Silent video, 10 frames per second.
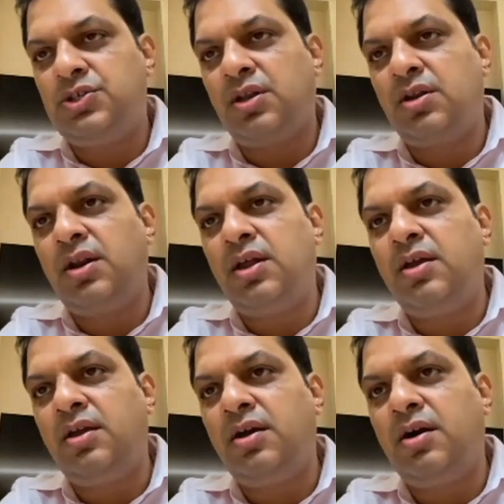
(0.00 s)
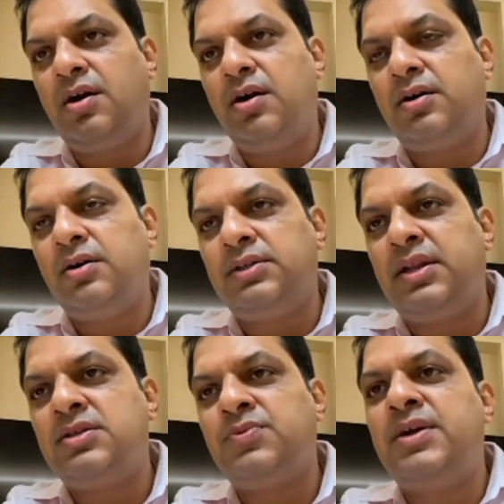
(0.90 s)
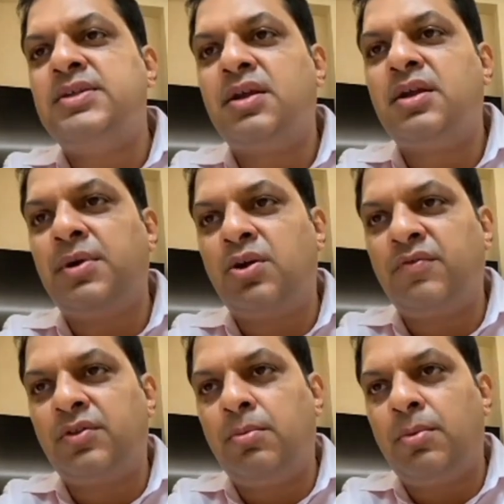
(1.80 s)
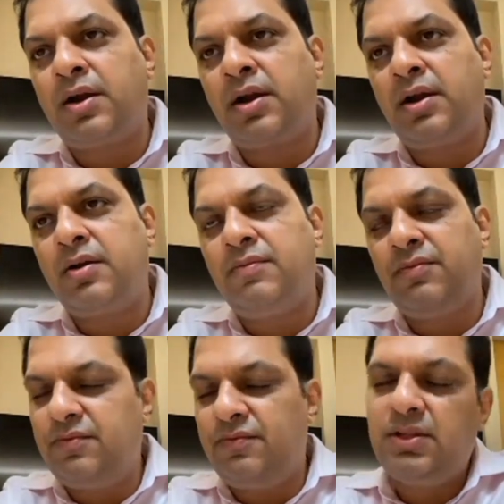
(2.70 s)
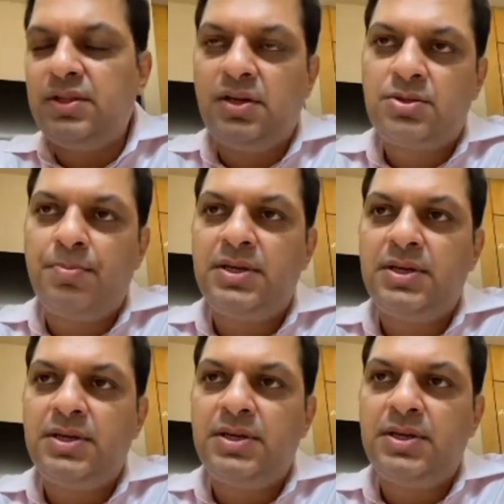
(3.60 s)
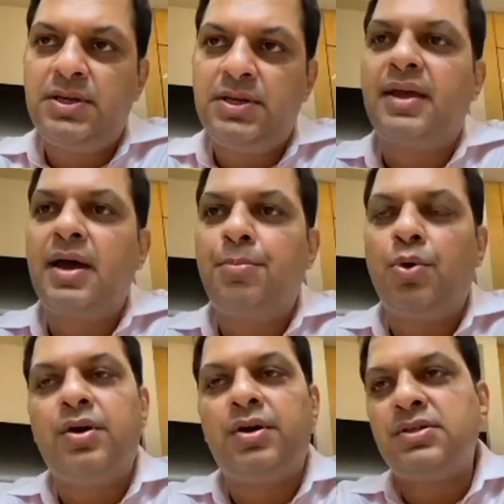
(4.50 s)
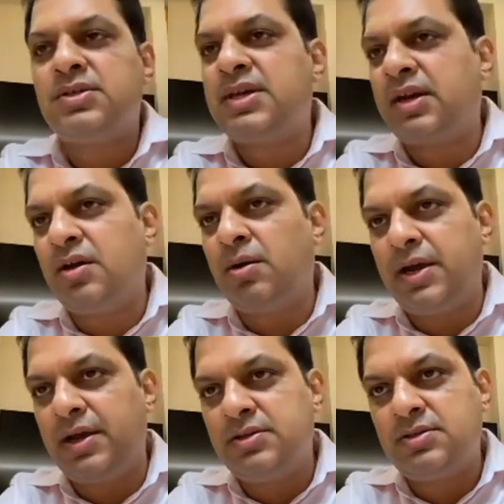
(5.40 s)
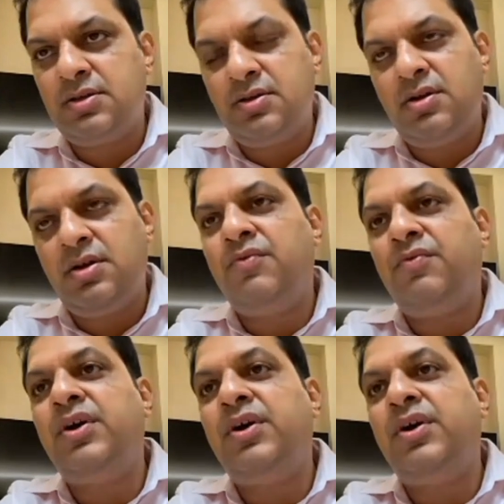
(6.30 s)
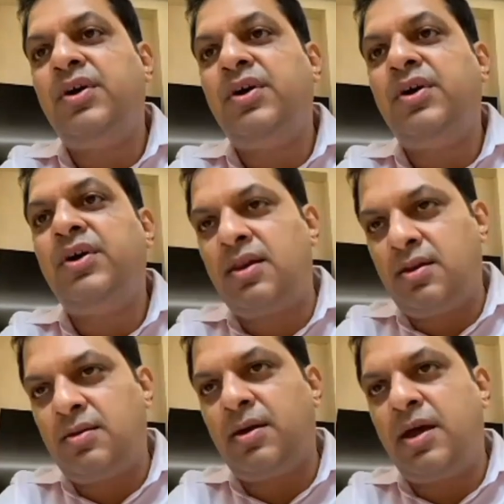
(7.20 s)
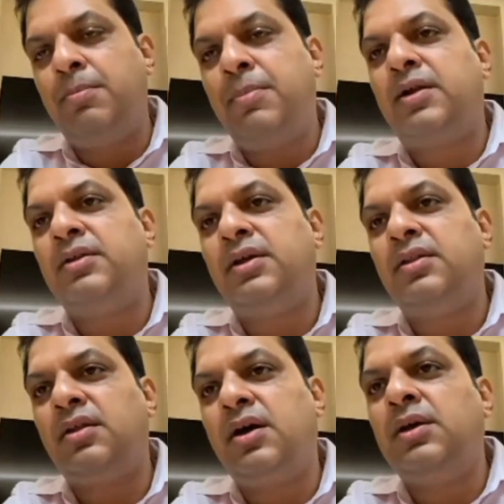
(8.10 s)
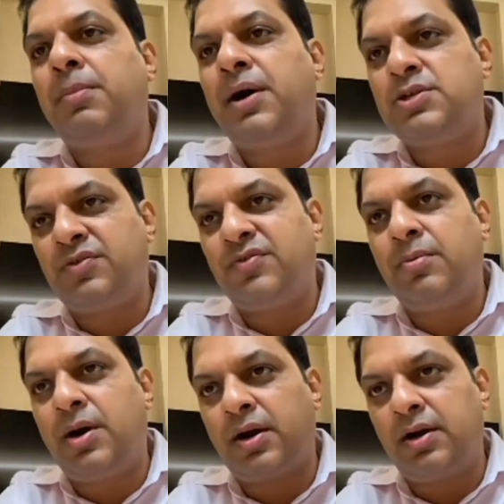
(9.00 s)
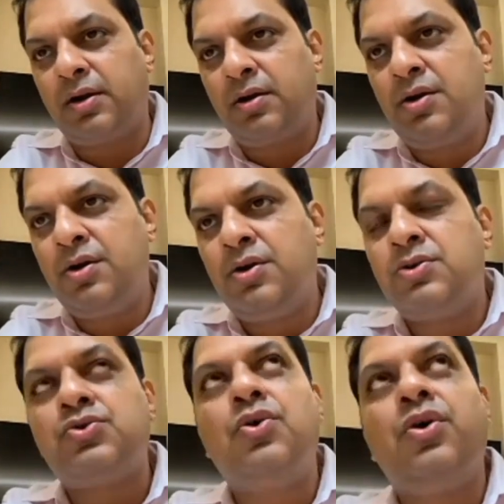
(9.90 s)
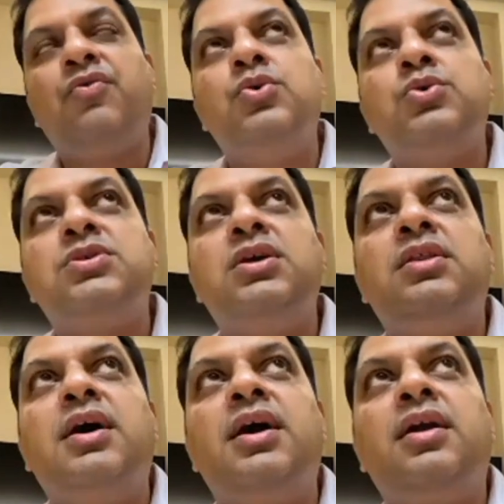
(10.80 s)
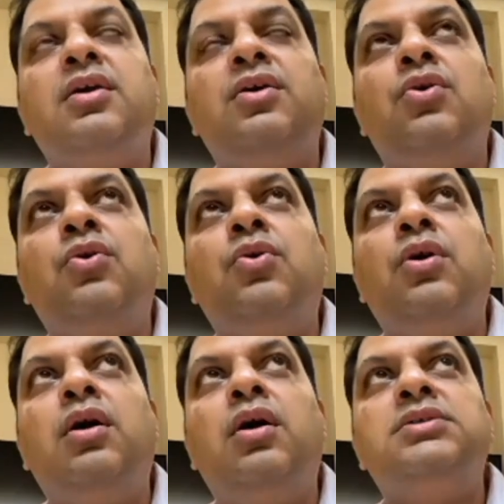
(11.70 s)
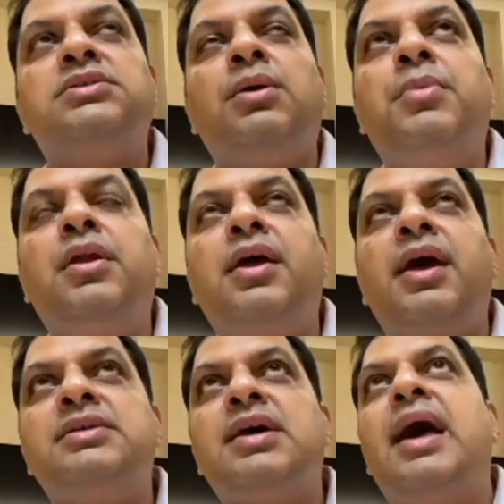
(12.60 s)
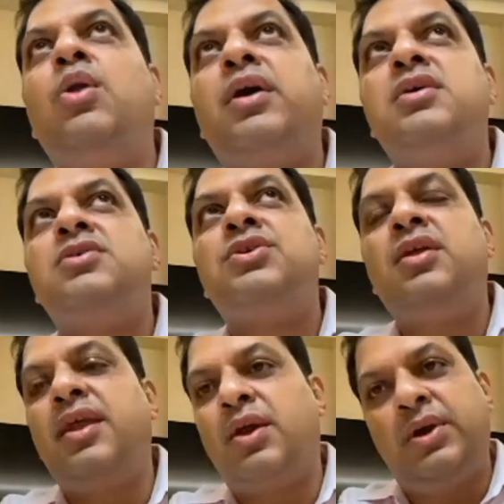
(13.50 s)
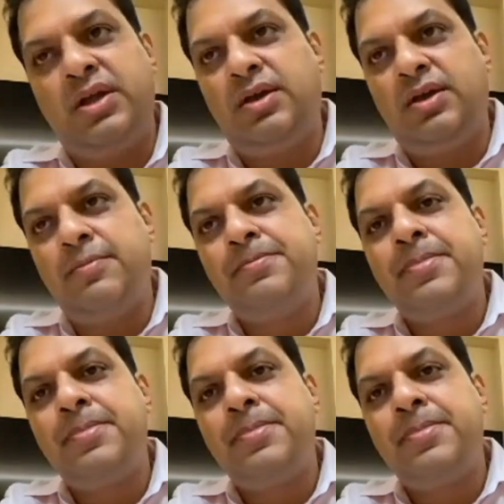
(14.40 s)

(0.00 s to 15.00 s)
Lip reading: Generally, there is one segment of the market, whether it's basis market cap or it is a sector bias, which does well and better than other parts of the market. So, if you see that somebody has an allocation in equity,